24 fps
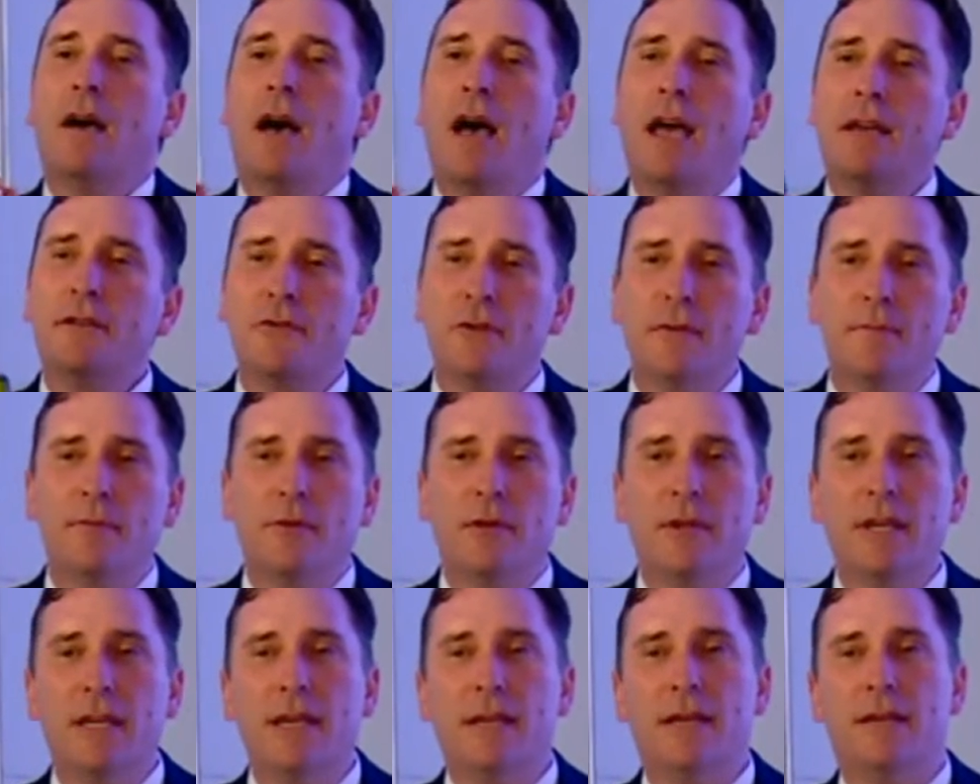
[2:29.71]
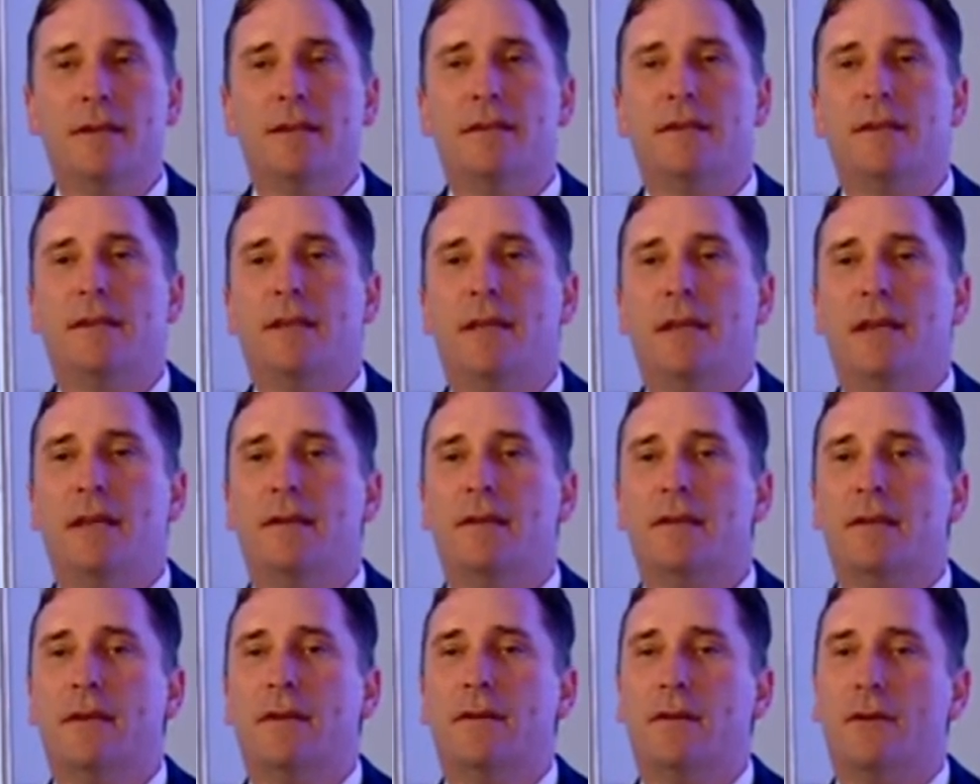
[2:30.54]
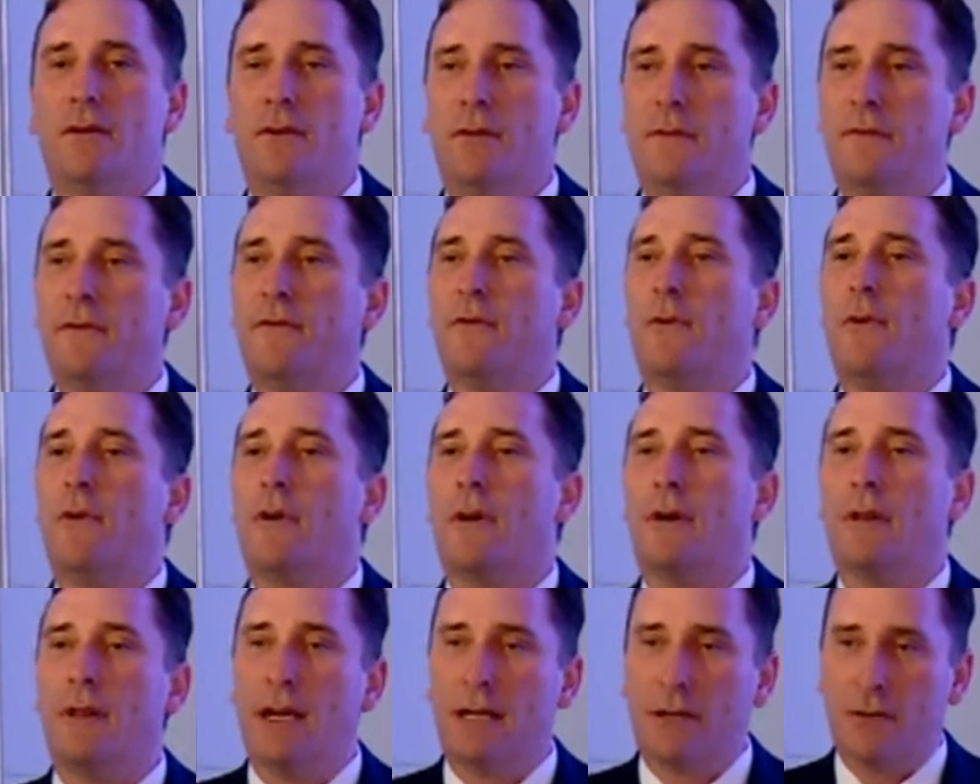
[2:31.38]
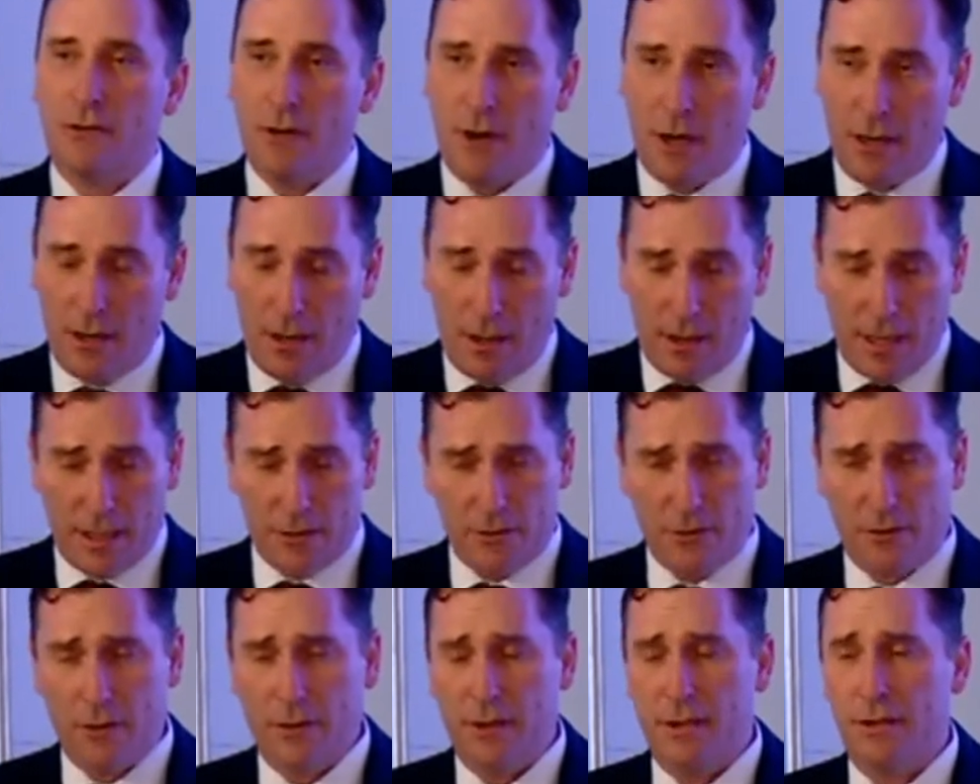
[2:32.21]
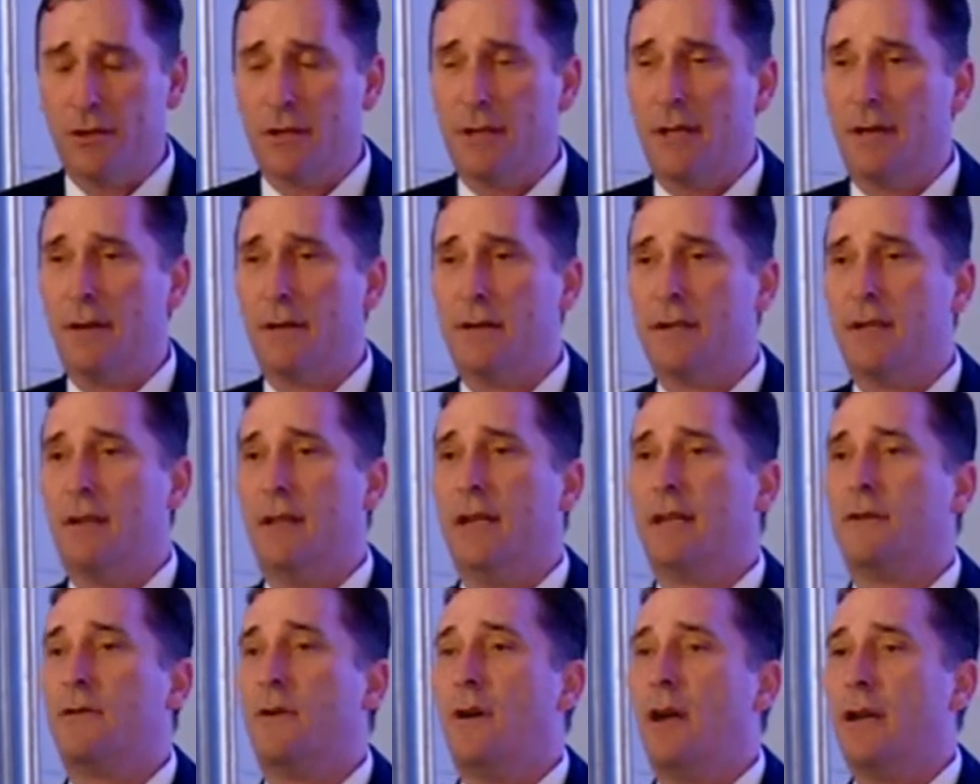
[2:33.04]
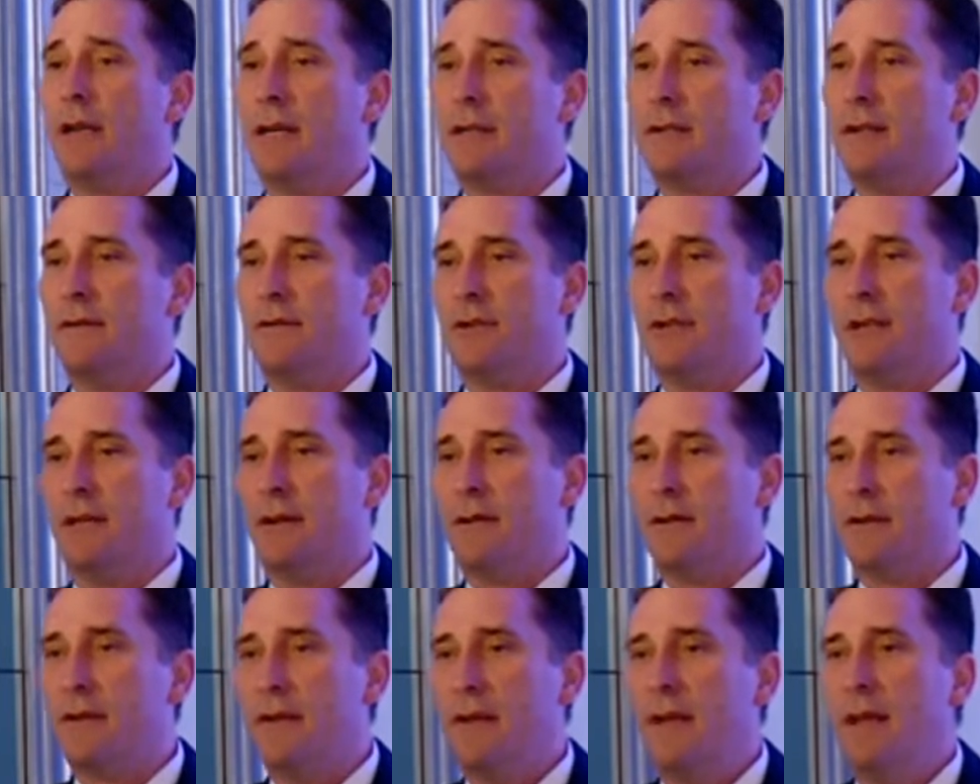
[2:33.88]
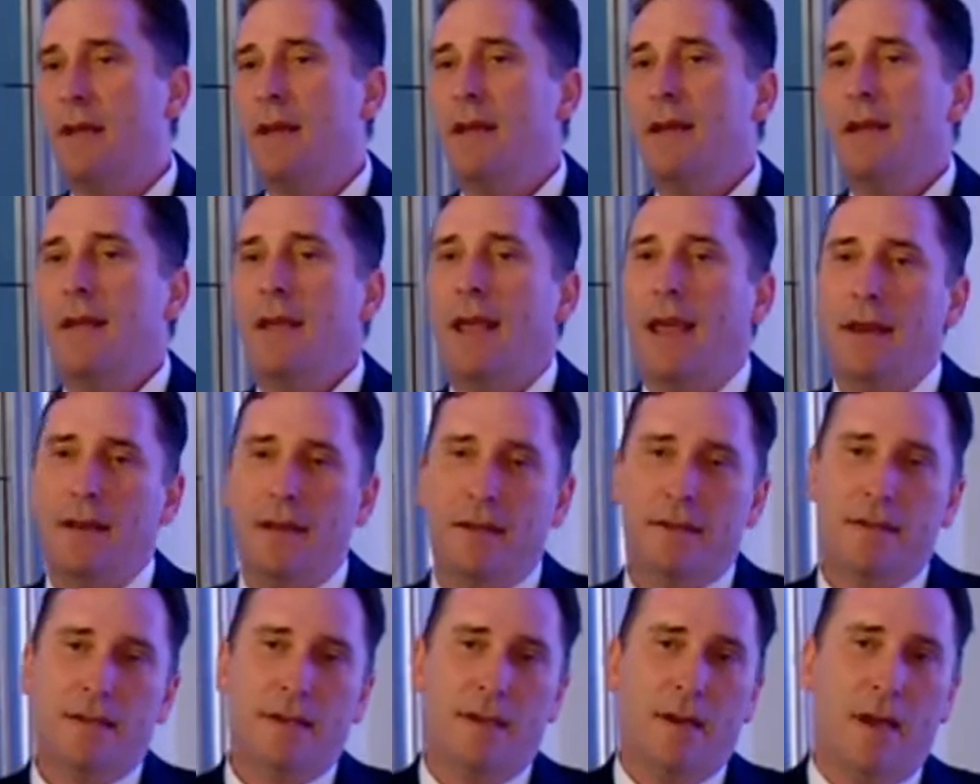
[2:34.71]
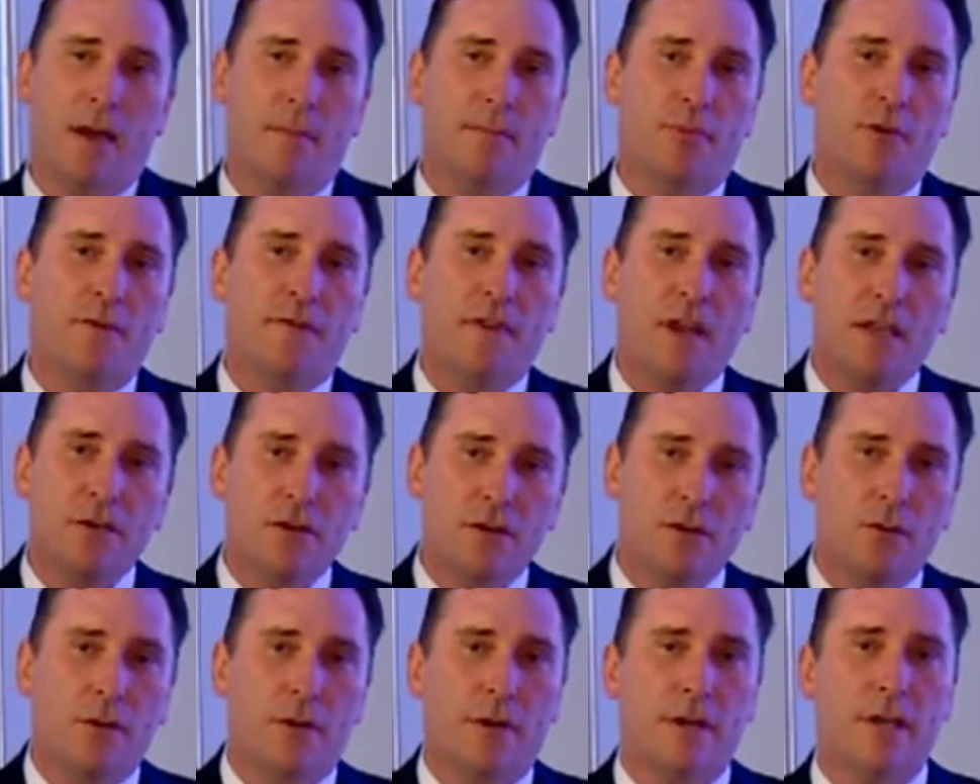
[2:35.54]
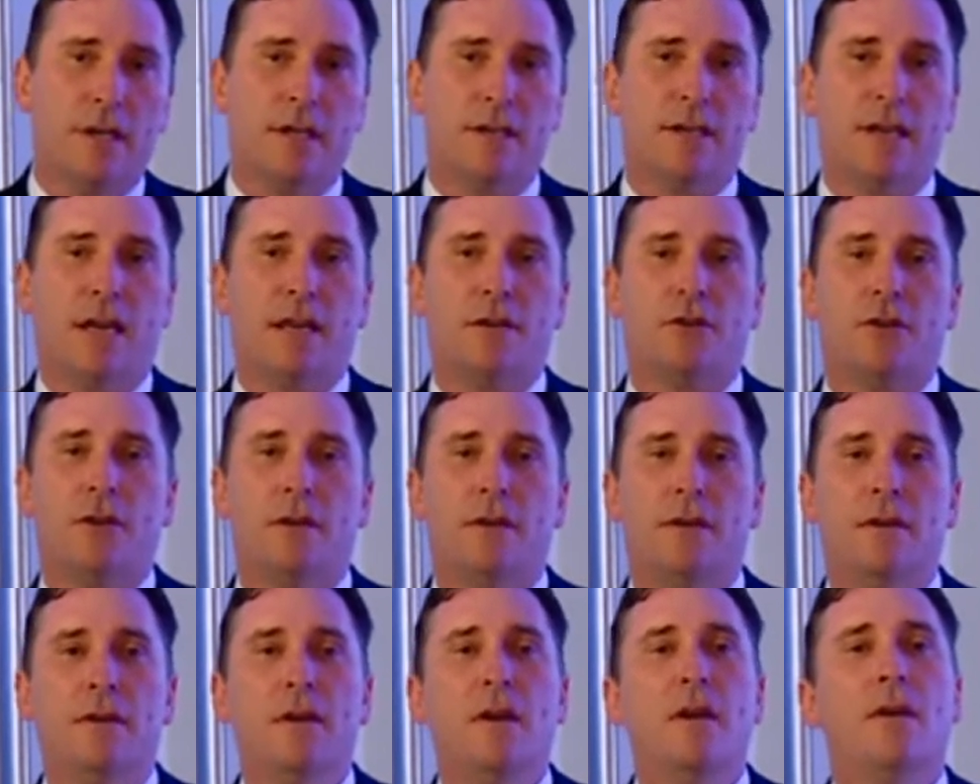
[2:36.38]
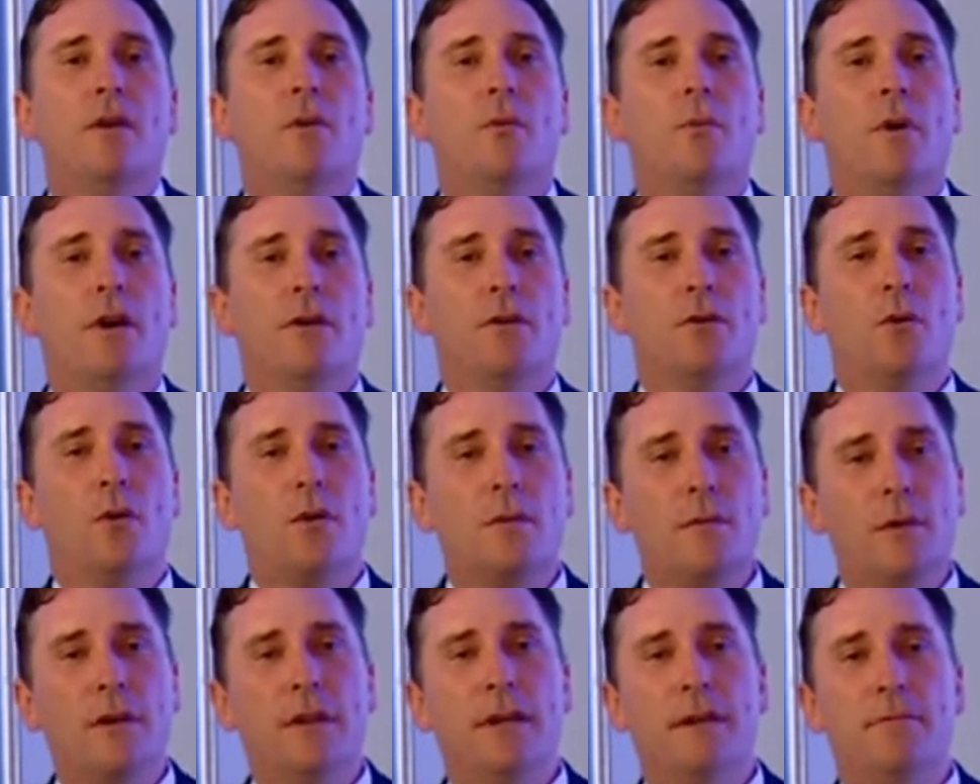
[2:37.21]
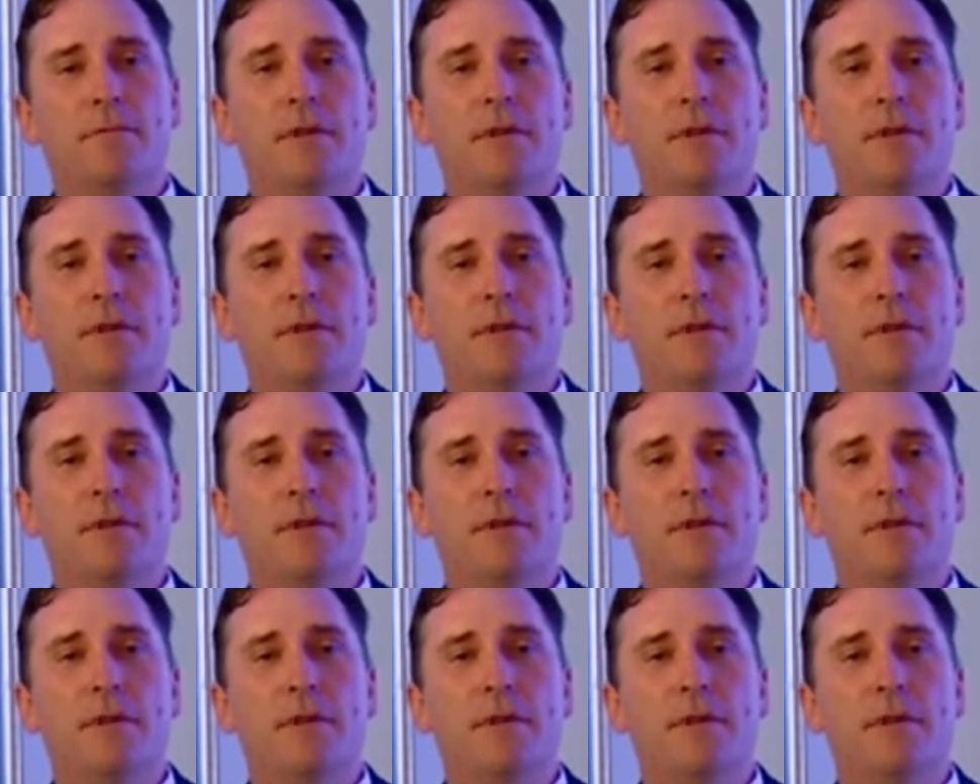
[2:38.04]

IEEE is the Institute for Electrical Engineers and Electronics Engineers, and it's a professional organization where normally